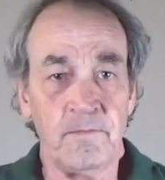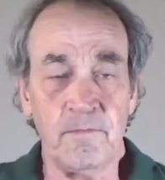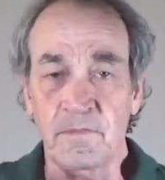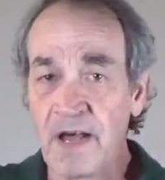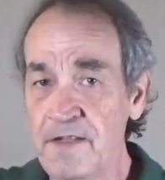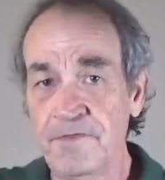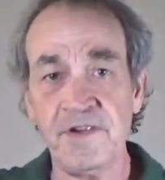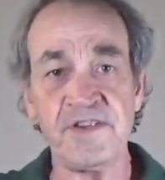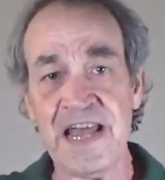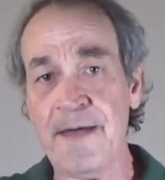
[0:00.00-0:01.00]
life
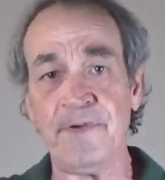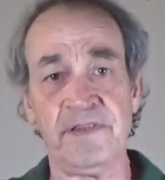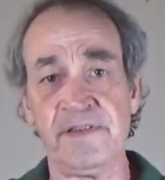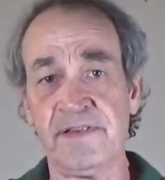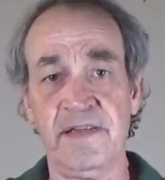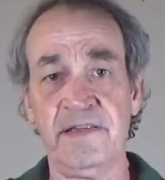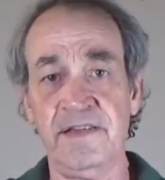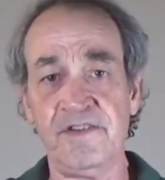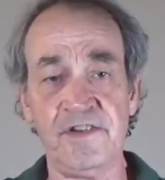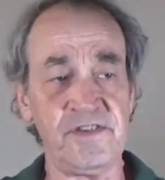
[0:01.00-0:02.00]
just happens.
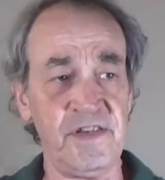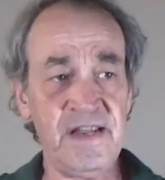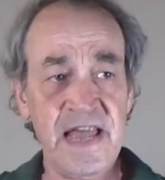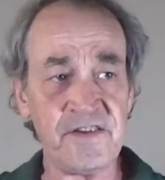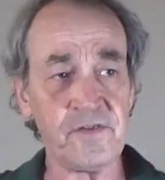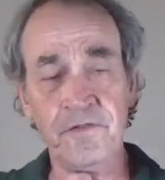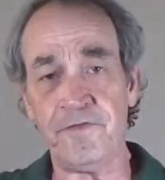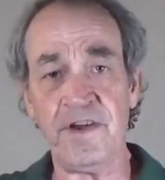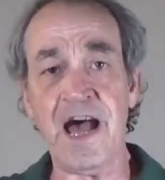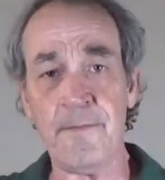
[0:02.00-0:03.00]
It's just a natural
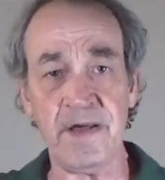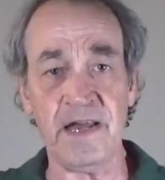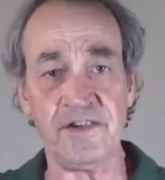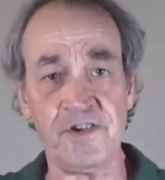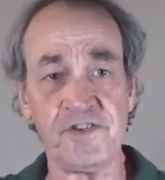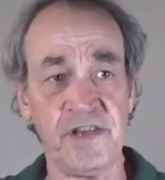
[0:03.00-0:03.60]
phenomenon. Just